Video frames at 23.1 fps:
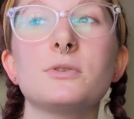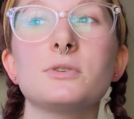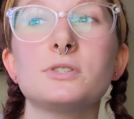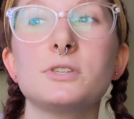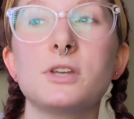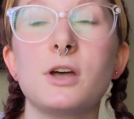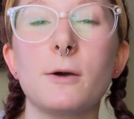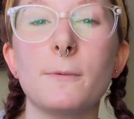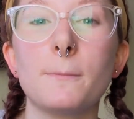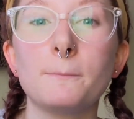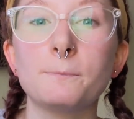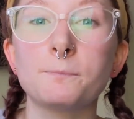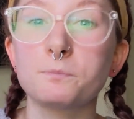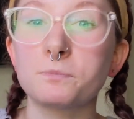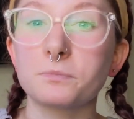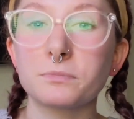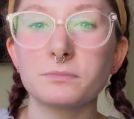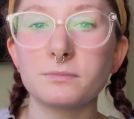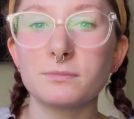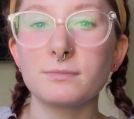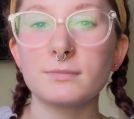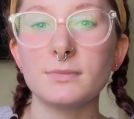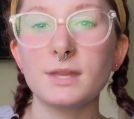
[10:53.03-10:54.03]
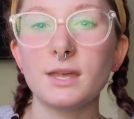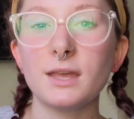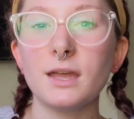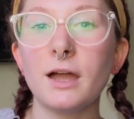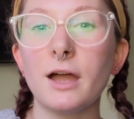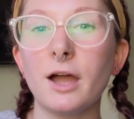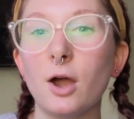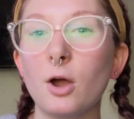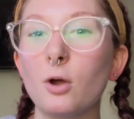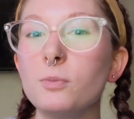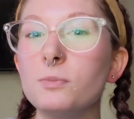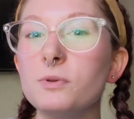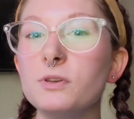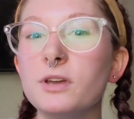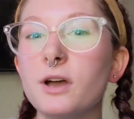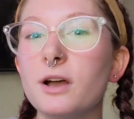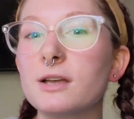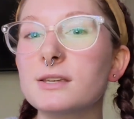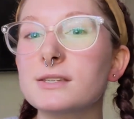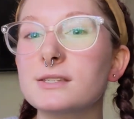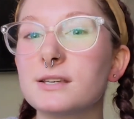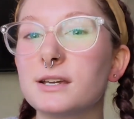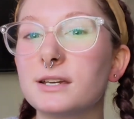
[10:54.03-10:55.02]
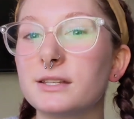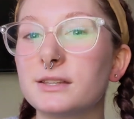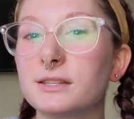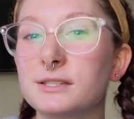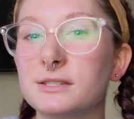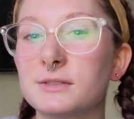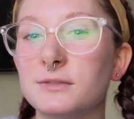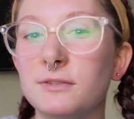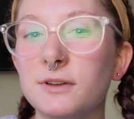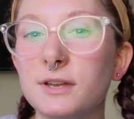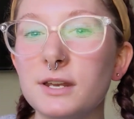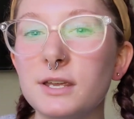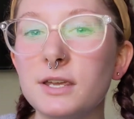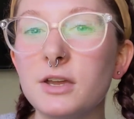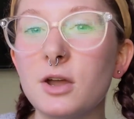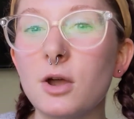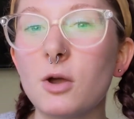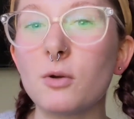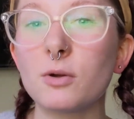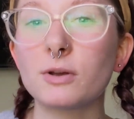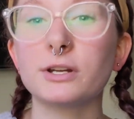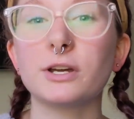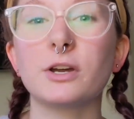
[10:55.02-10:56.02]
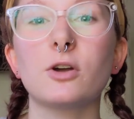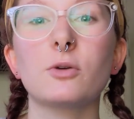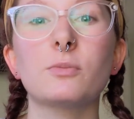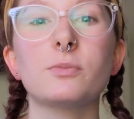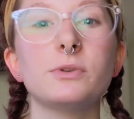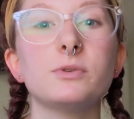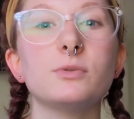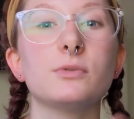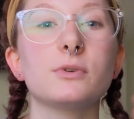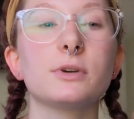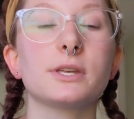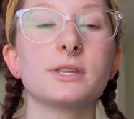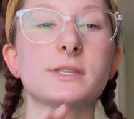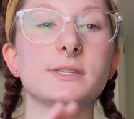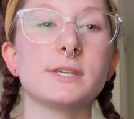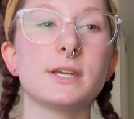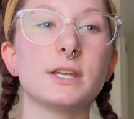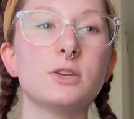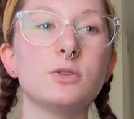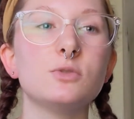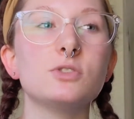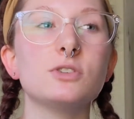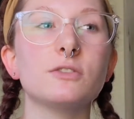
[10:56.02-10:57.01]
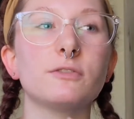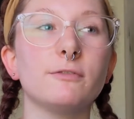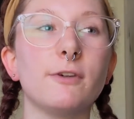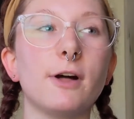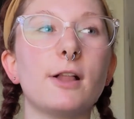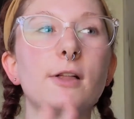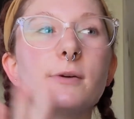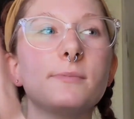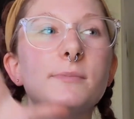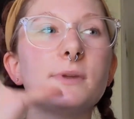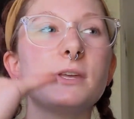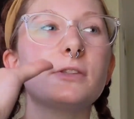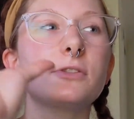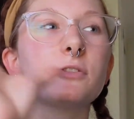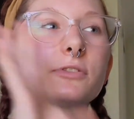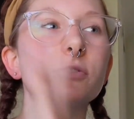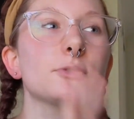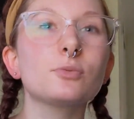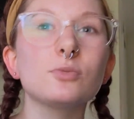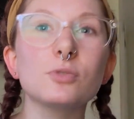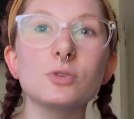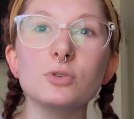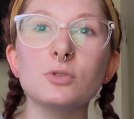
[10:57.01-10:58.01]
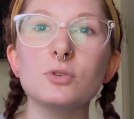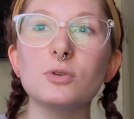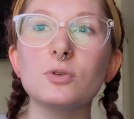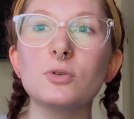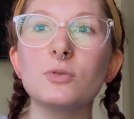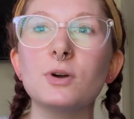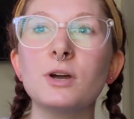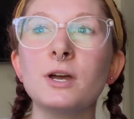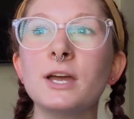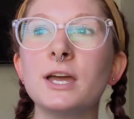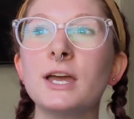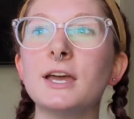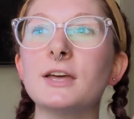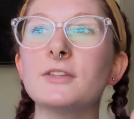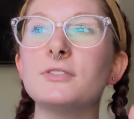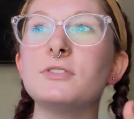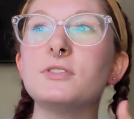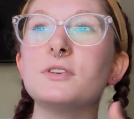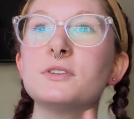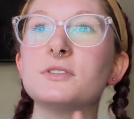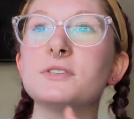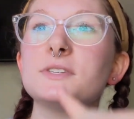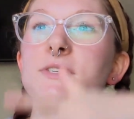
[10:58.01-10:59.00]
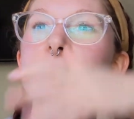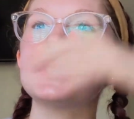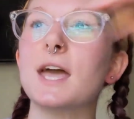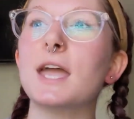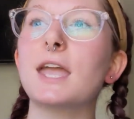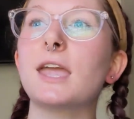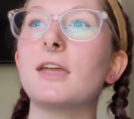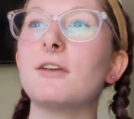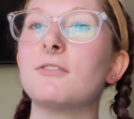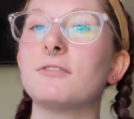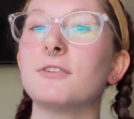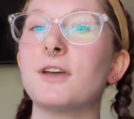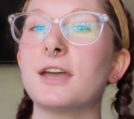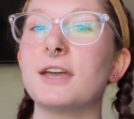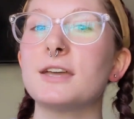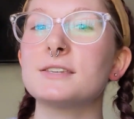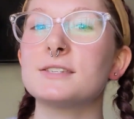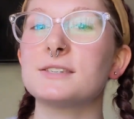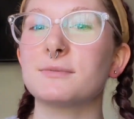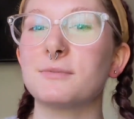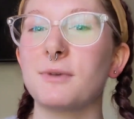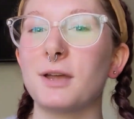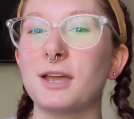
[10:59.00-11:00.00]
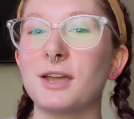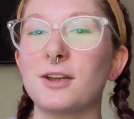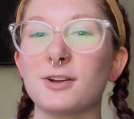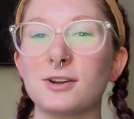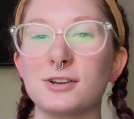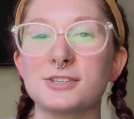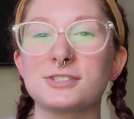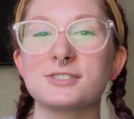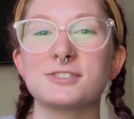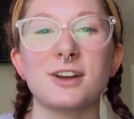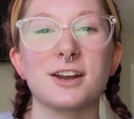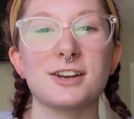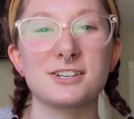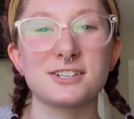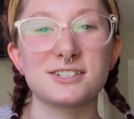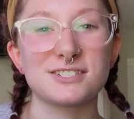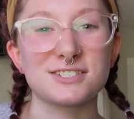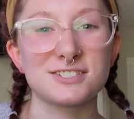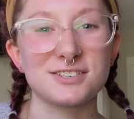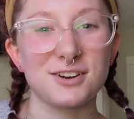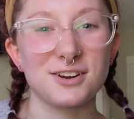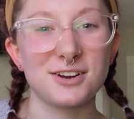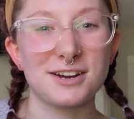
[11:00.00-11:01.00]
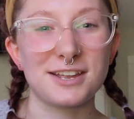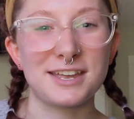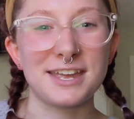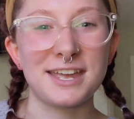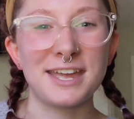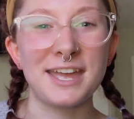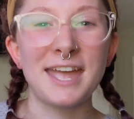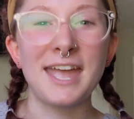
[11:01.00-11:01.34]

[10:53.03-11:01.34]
So I hope you guys like this video, and I hope you will continue to follow me through the second phase of my ear stretching journey,